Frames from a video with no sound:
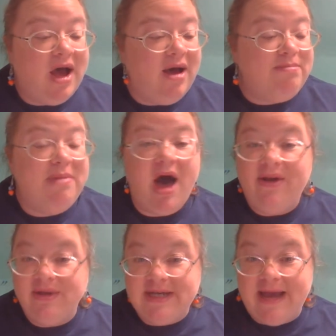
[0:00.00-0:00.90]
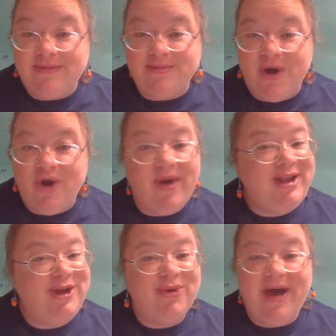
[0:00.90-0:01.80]
model time tomorrow
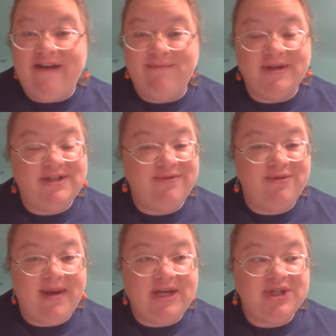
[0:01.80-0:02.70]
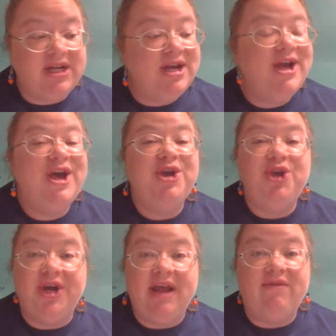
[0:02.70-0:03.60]
and you don't have much information,
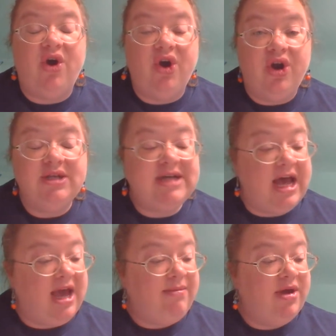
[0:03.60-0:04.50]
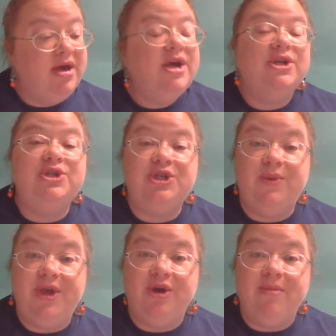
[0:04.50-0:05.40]
you're going to have a hard time
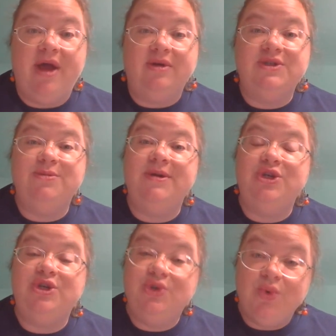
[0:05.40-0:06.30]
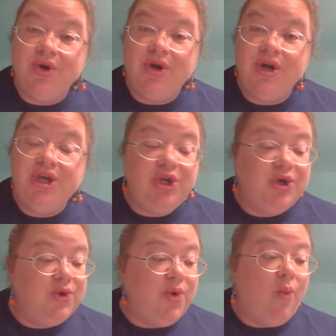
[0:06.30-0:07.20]
doing your model. So be sure
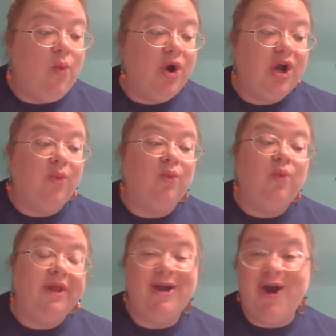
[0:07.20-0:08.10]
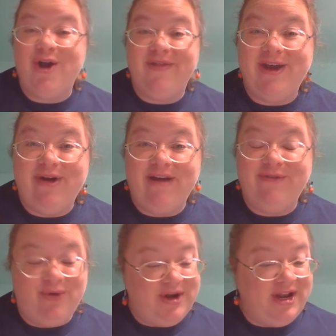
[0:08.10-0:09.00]
you work really hard on
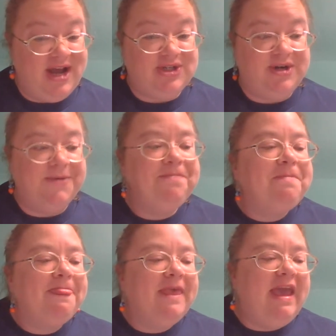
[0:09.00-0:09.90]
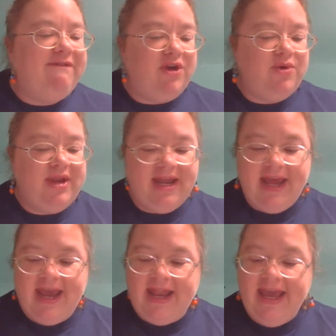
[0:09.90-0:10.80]
graphic organizer. If you need
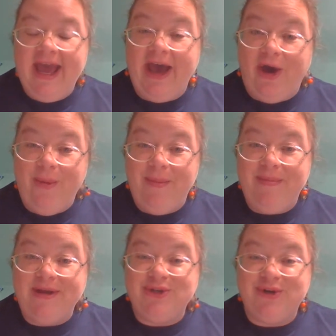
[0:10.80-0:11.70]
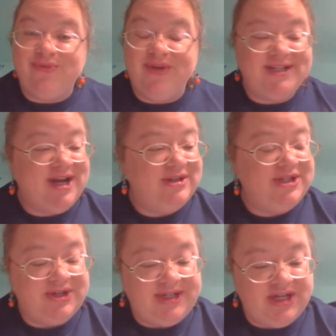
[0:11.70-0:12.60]
any help, be sure to reach out
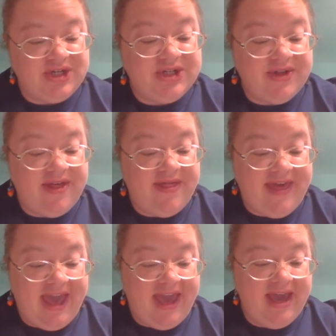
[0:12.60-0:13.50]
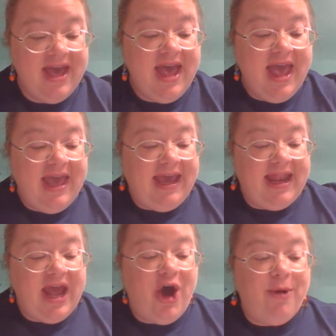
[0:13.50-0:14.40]
to your teacher so that they
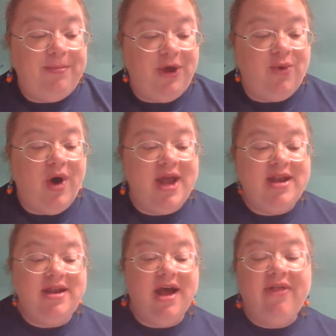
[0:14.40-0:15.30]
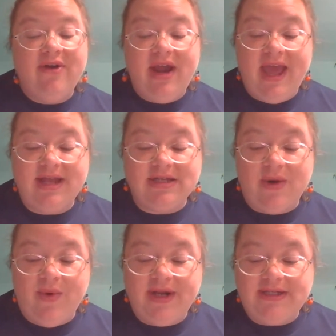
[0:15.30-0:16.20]
can help you. Another hint I
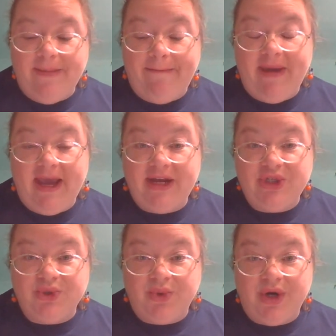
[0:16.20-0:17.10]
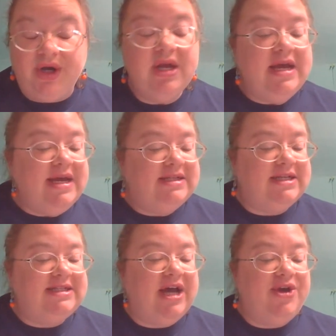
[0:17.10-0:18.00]
wanted to be sure to
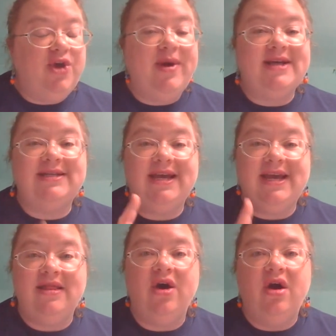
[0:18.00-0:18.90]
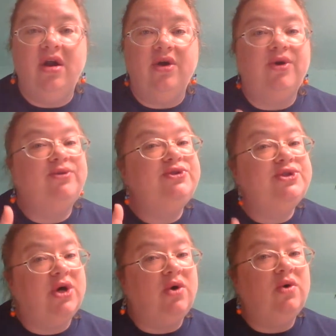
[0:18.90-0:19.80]
tell you is in the article,
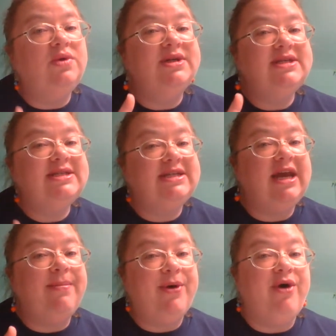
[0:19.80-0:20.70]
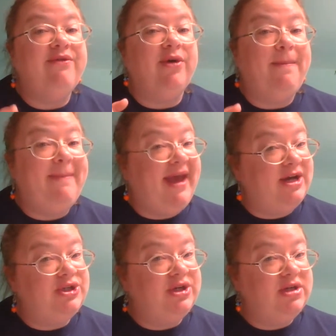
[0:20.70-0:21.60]
don't skip over
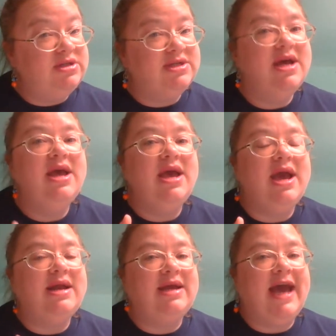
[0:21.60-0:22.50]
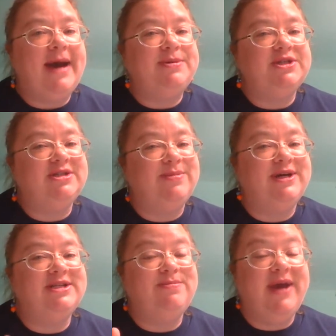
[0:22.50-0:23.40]
pictures and captions,
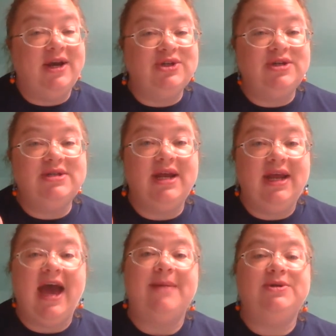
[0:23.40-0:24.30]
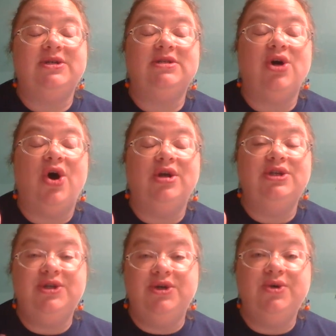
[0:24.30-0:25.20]
because pictures and captions are
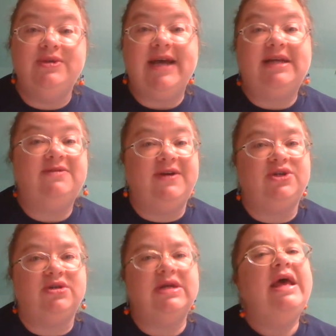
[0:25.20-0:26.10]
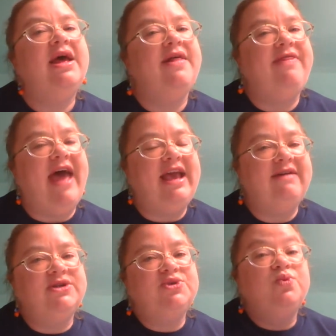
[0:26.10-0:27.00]
two text features that
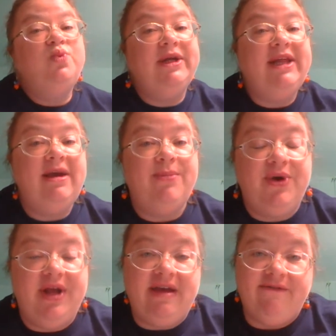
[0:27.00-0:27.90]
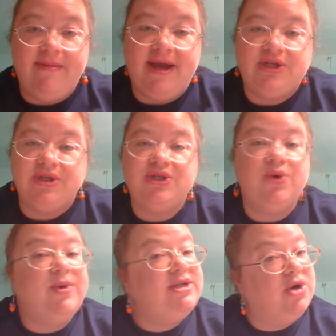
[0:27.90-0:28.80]
give us really important information. So
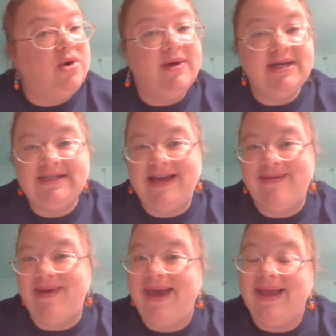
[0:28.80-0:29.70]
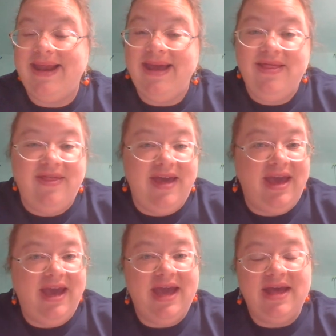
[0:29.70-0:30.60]
we don't want to skip
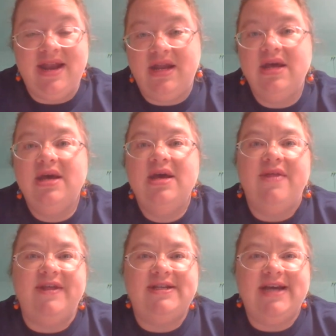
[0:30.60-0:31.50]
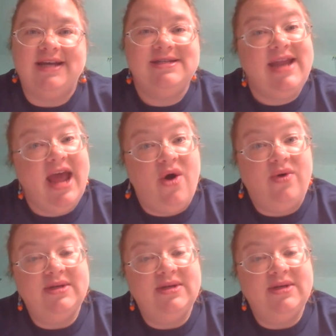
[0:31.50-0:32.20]
anything in the text. Now,